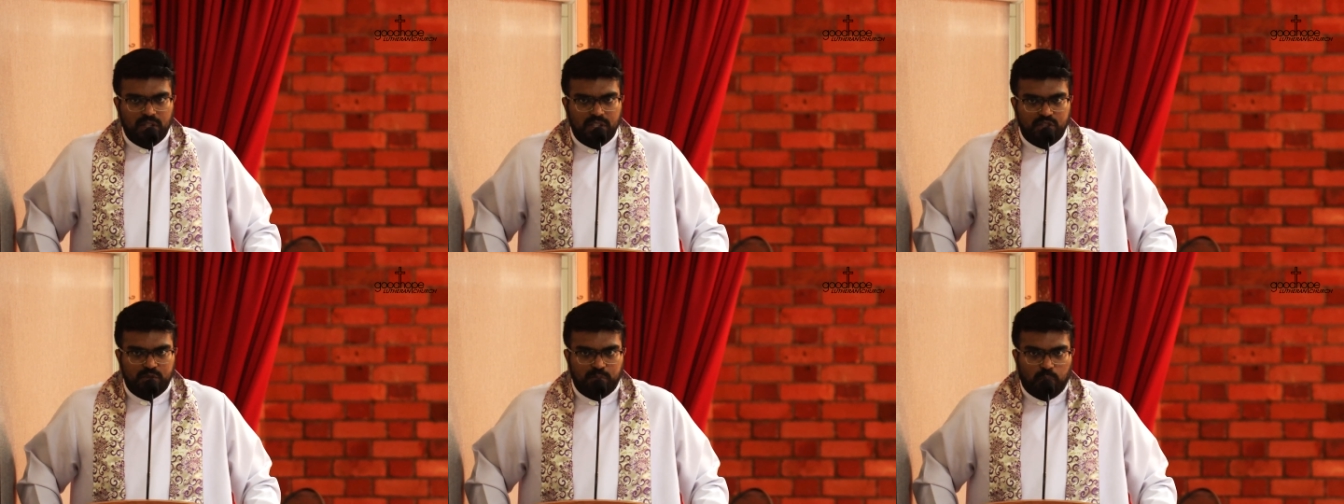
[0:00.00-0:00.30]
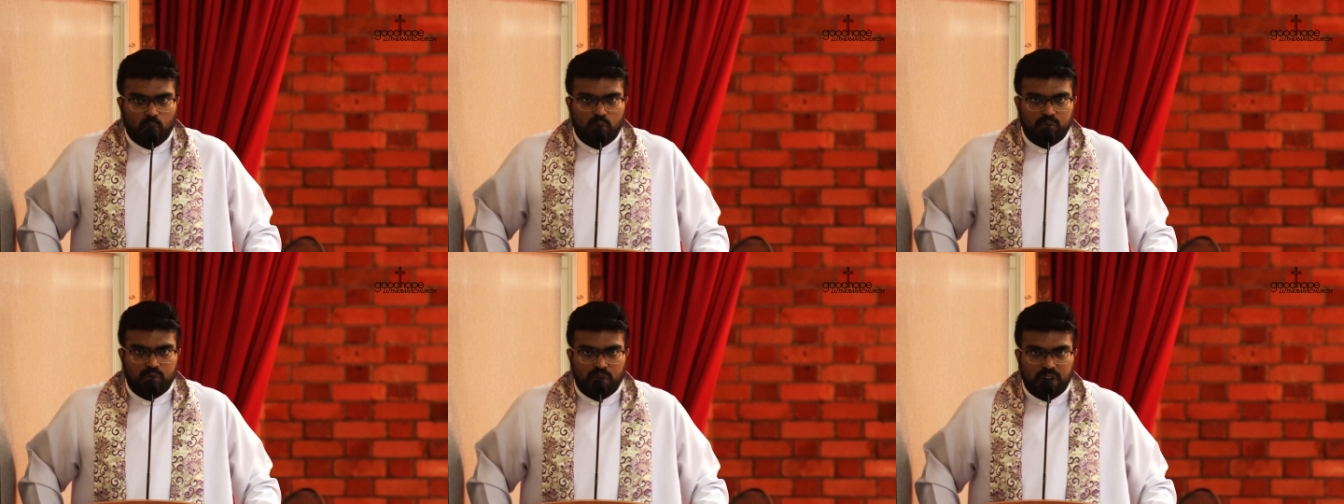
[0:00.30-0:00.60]

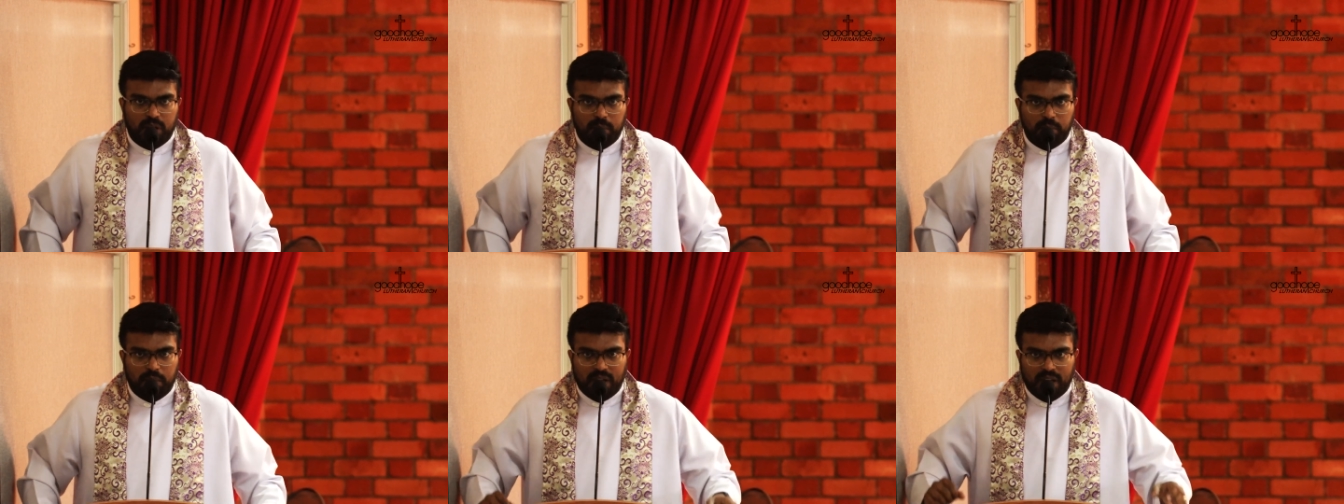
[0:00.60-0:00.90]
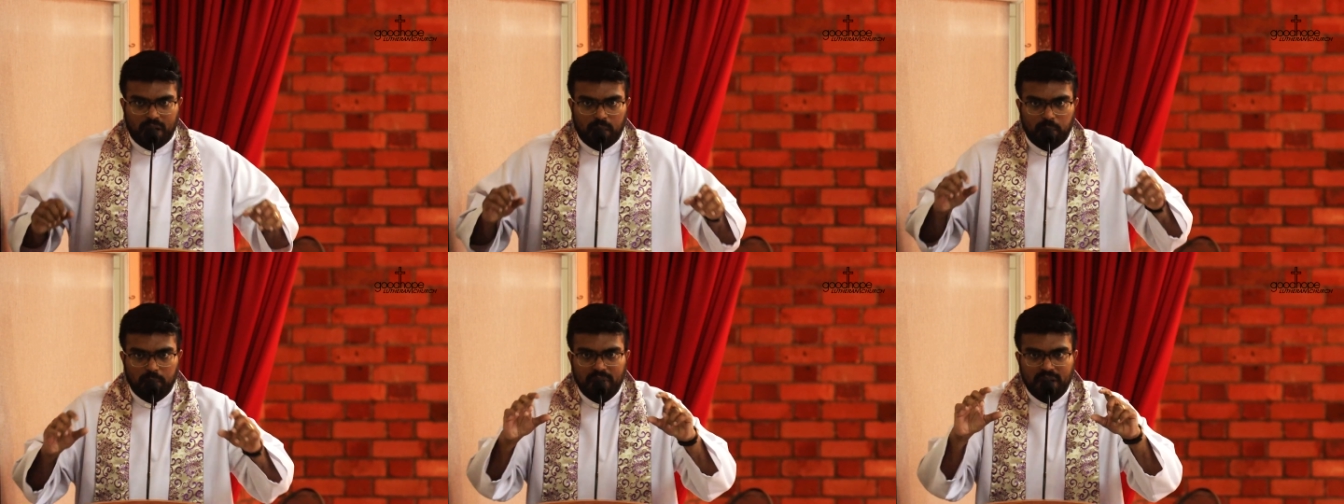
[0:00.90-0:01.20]
spoke to him
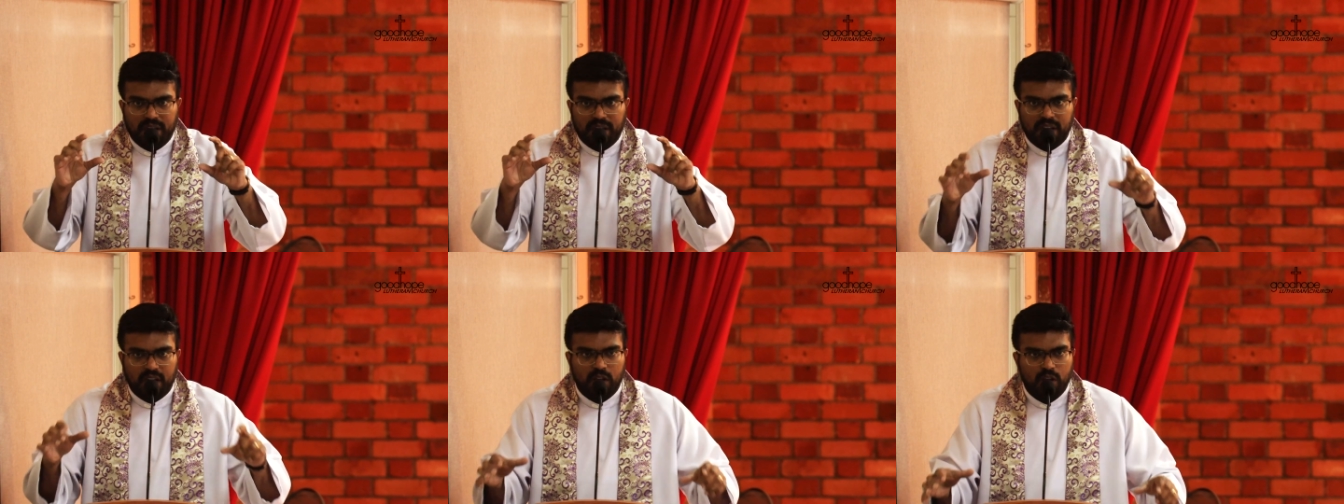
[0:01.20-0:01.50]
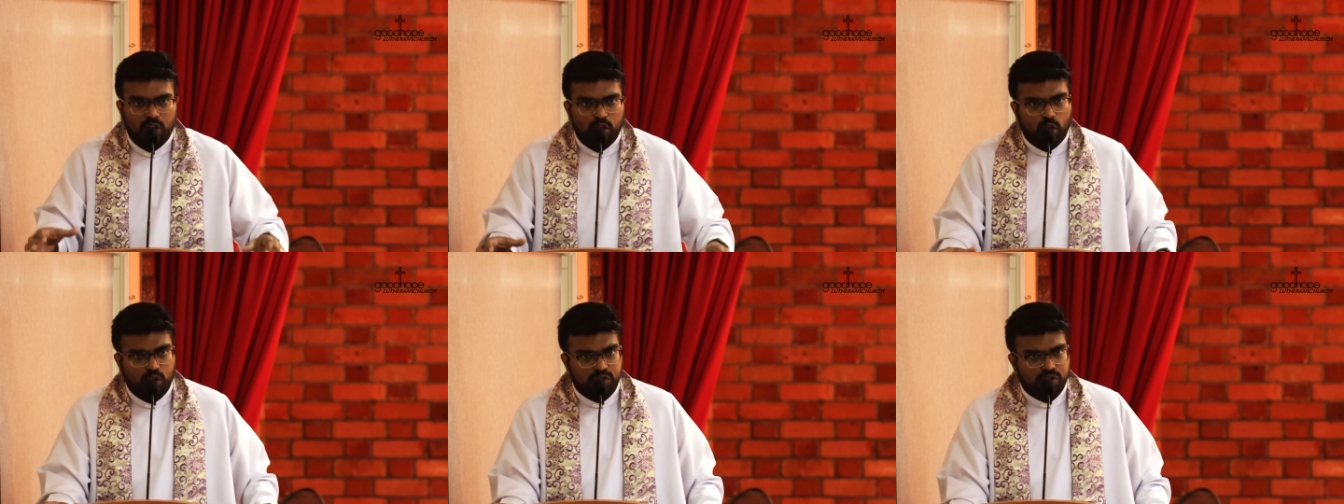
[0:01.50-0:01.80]
in a
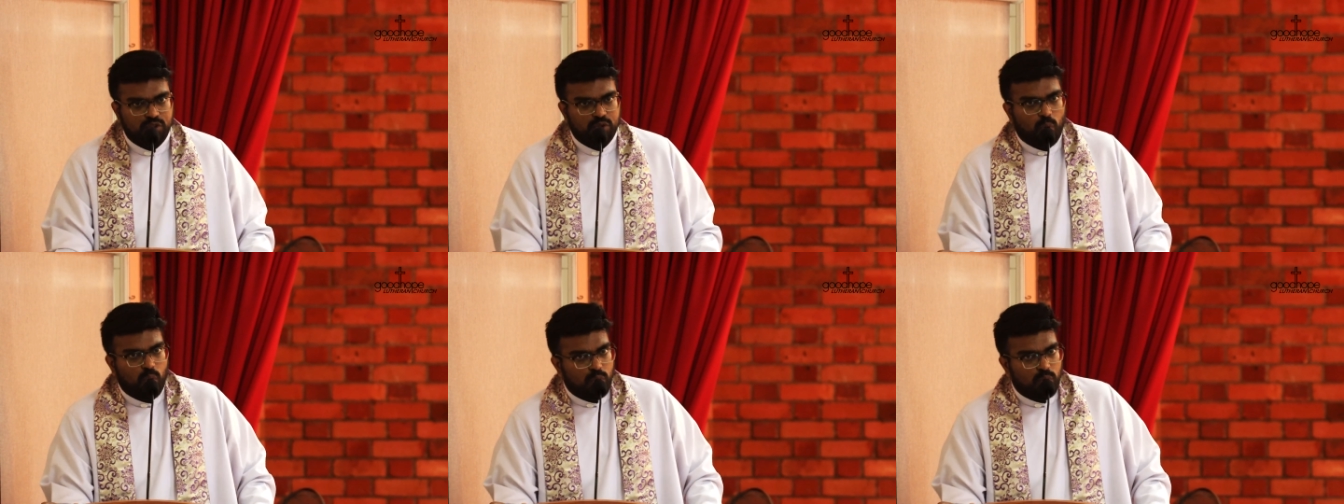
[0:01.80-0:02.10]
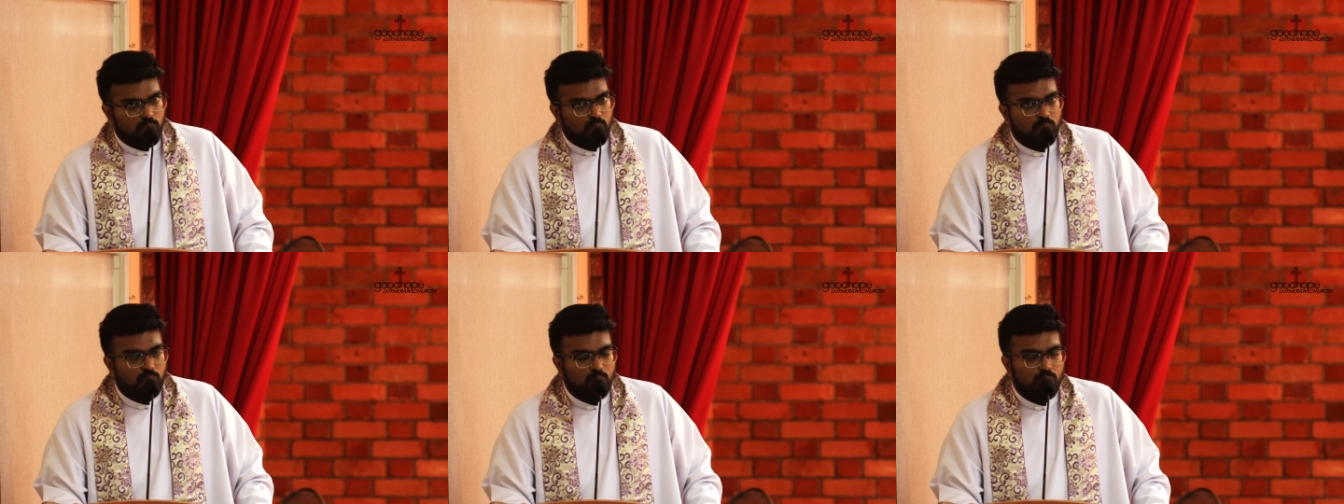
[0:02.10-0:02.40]
building Your
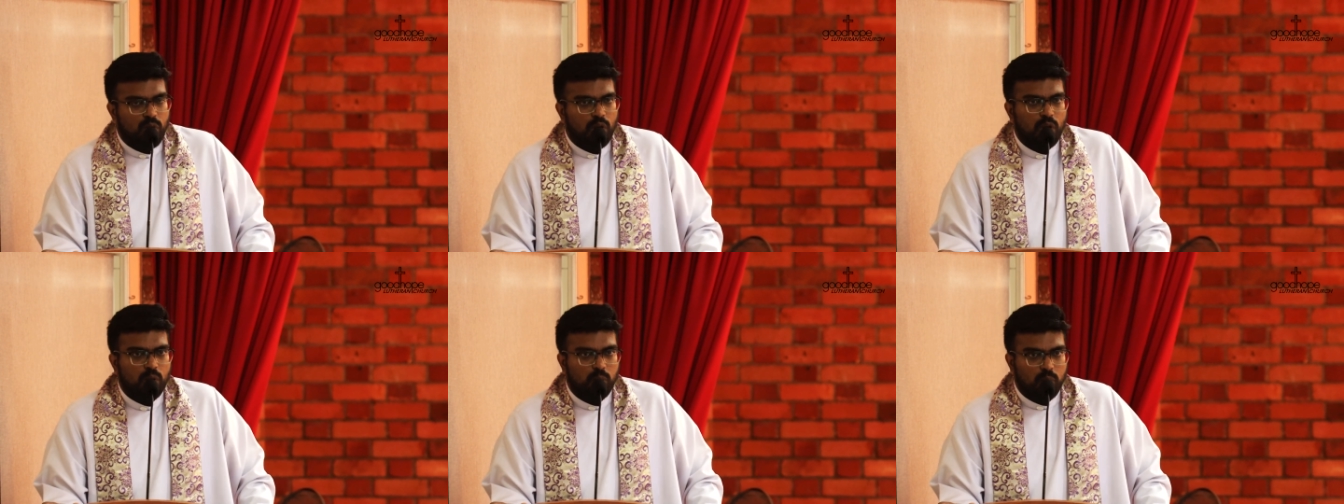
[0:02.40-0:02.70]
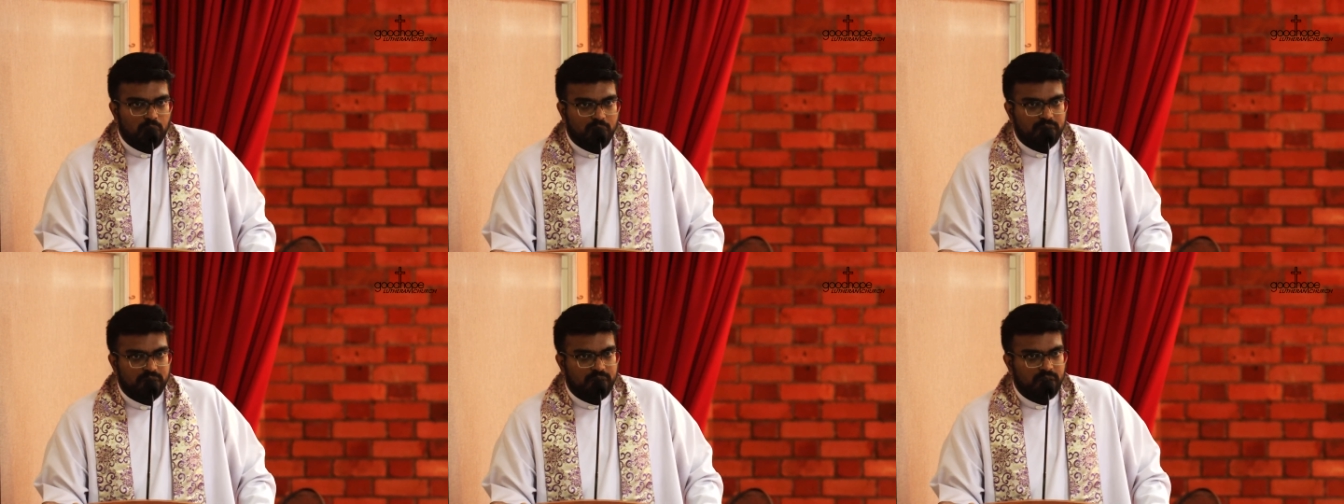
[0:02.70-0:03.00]
sorrow
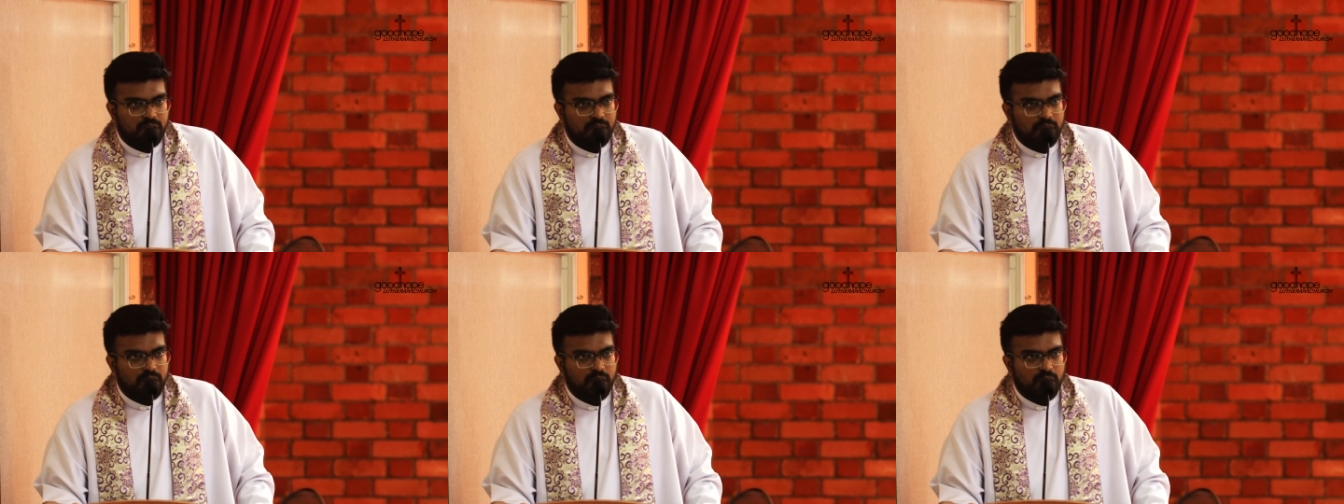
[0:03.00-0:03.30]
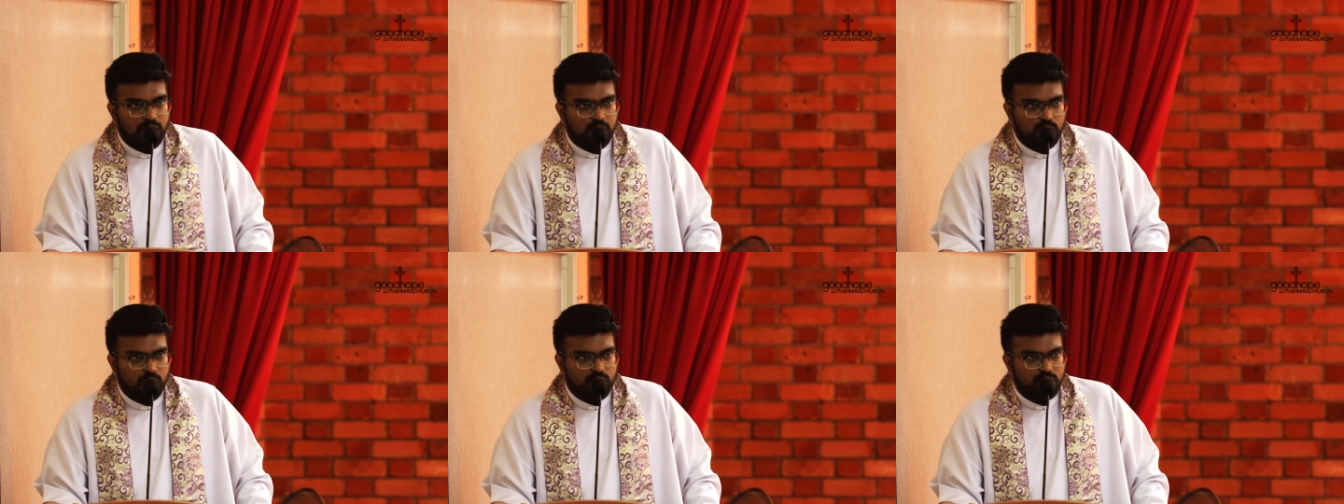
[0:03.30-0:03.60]
will turn
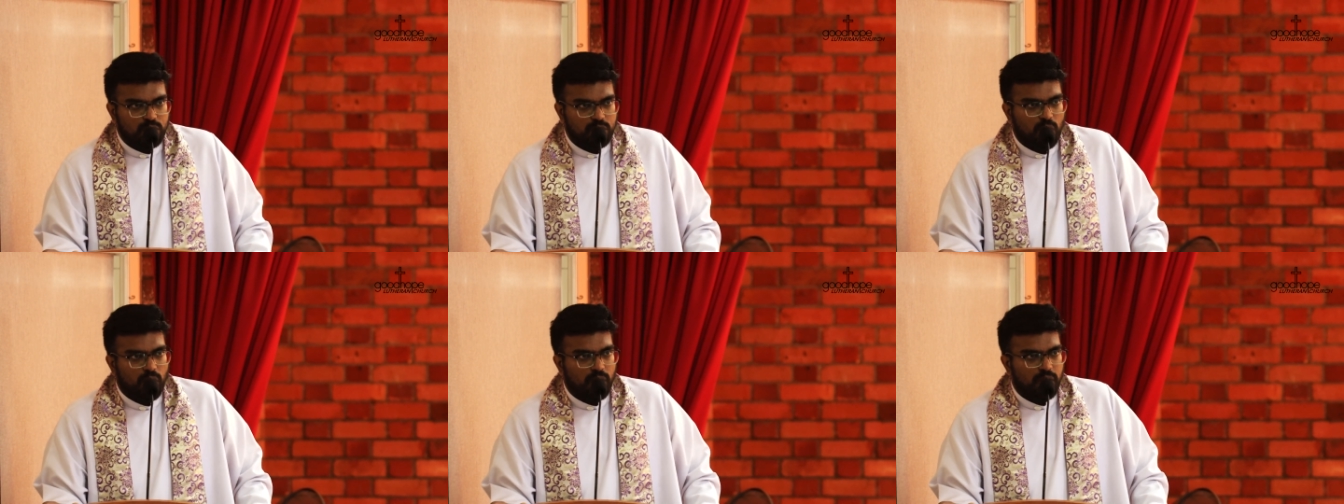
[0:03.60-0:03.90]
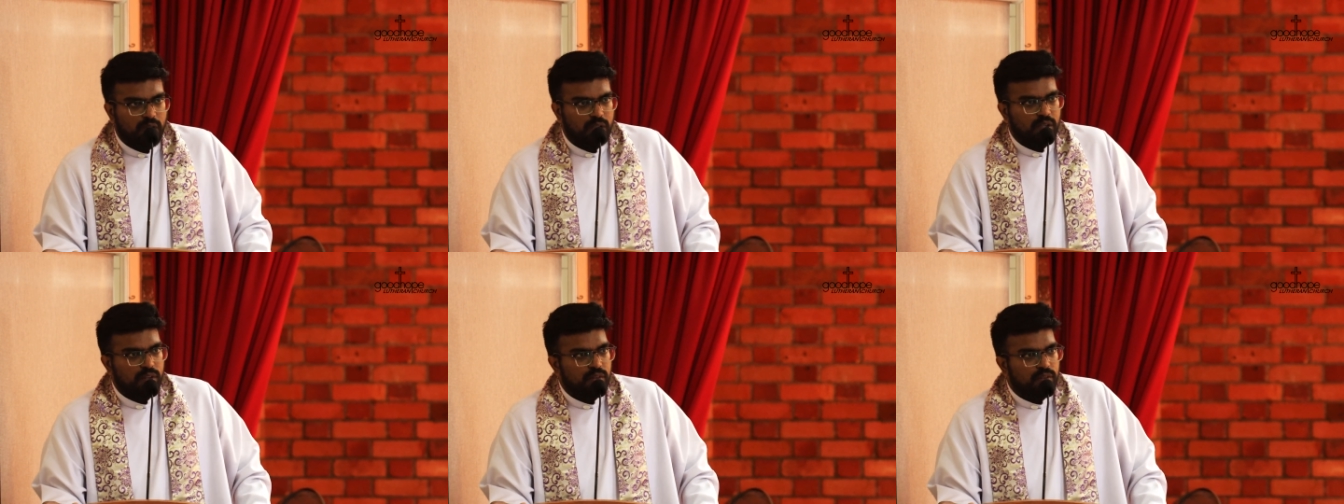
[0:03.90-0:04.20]
into
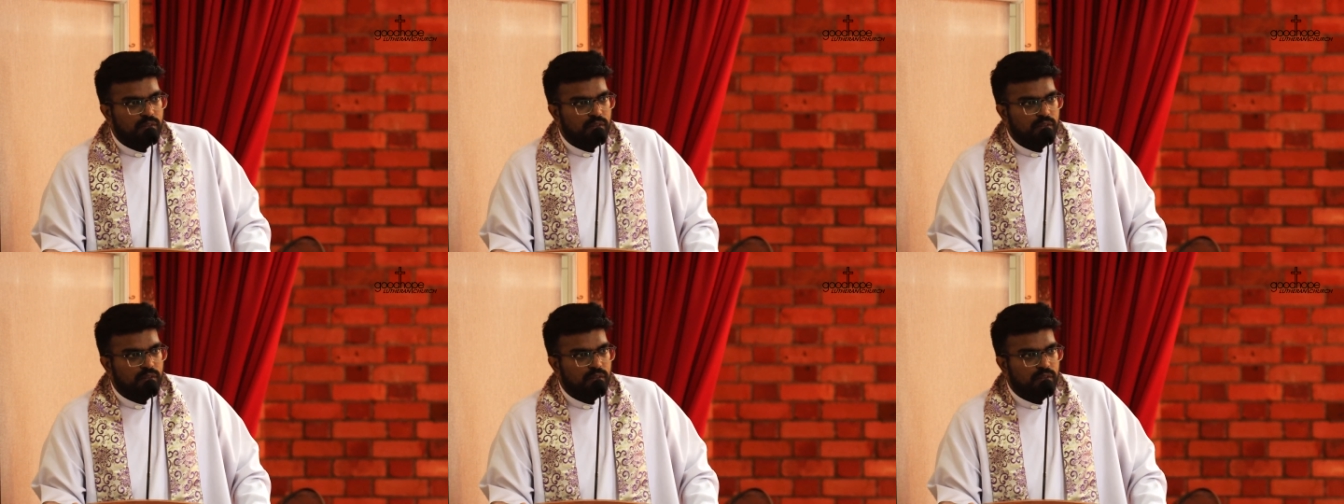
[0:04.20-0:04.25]
joy.